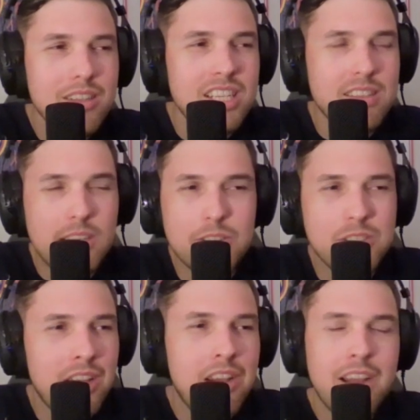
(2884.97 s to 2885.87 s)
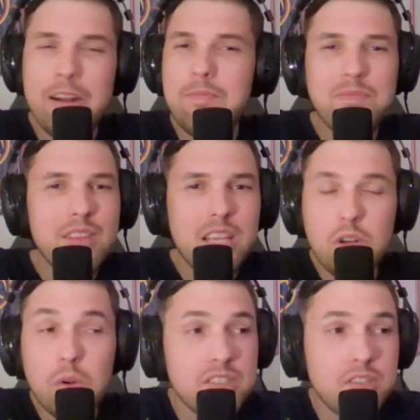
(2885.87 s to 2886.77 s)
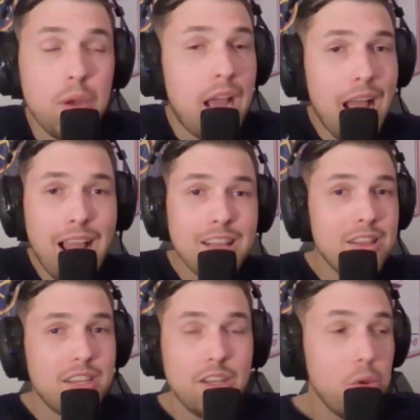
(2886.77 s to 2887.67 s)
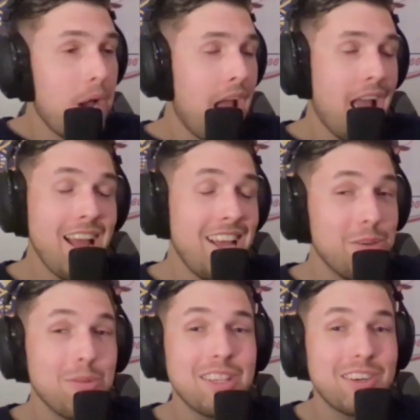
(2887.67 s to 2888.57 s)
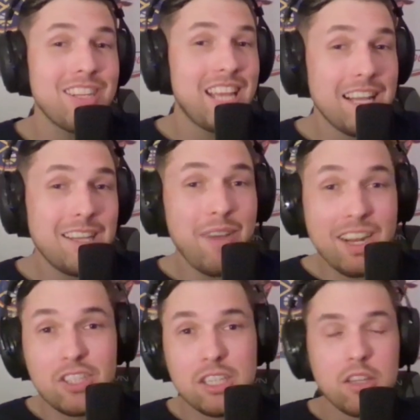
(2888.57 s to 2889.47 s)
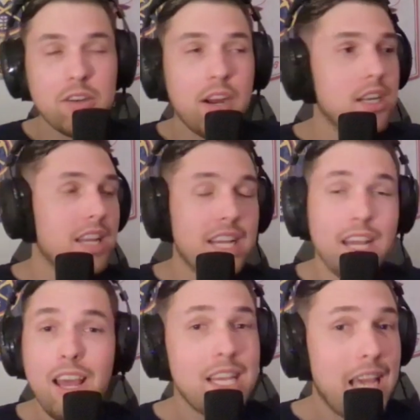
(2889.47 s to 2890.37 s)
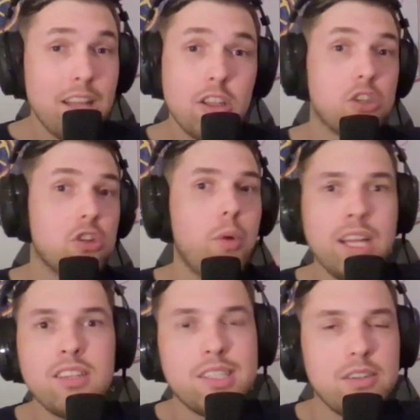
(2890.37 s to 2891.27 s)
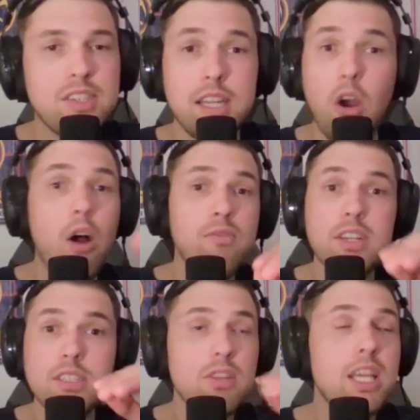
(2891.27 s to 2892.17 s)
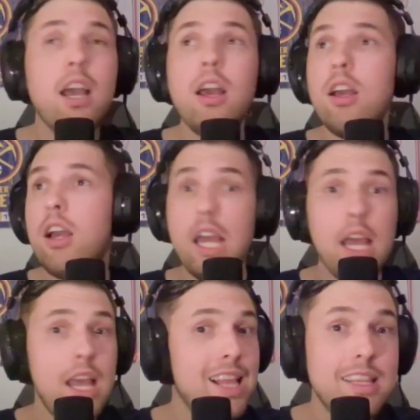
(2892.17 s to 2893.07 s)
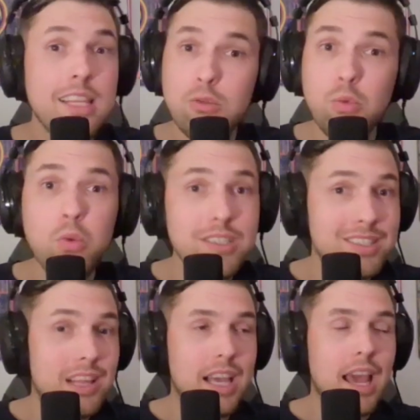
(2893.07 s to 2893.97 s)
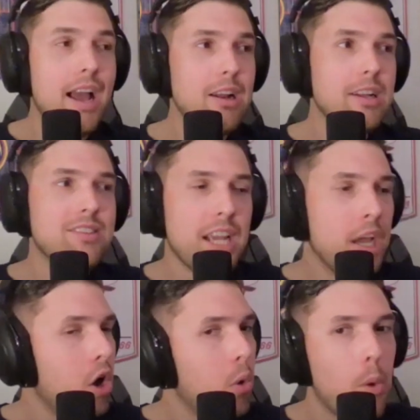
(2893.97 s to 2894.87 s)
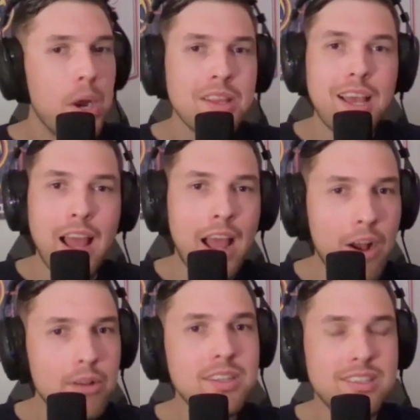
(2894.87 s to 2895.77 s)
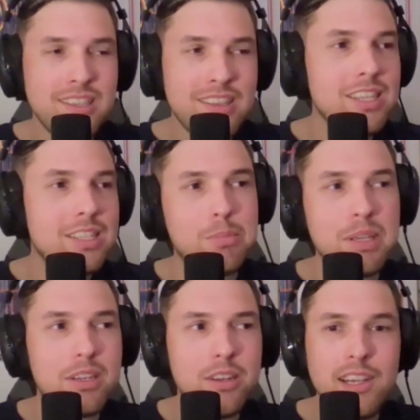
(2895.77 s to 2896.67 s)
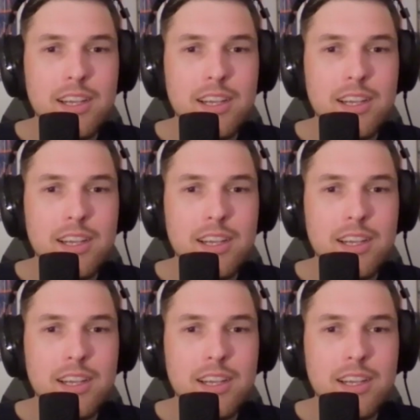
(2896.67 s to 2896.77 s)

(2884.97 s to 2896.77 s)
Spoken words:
Like, there's because you literally had the advantage on the other end. Like Cat looked great in this series, and offensively, this was the Cat. It's like, where the hell has this been